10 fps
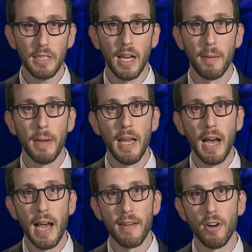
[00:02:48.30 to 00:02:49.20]

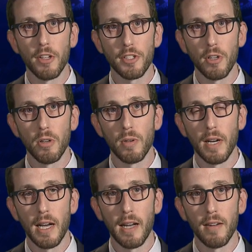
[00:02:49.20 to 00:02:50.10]
I have
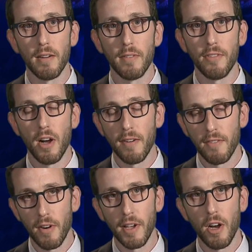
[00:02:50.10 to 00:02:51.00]
also fought
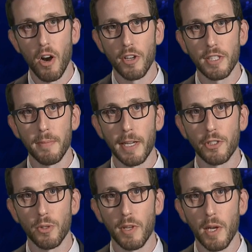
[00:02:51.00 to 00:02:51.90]
very hard to make
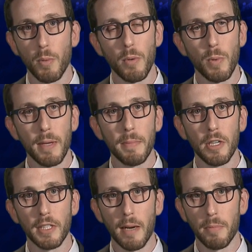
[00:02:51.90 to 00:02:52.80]
sure that we
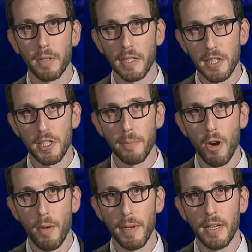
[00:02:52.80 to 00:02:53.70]
rebuild our police
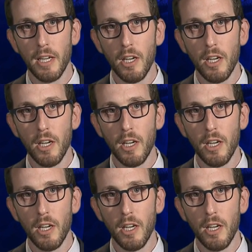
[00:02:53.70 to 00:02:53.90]
department,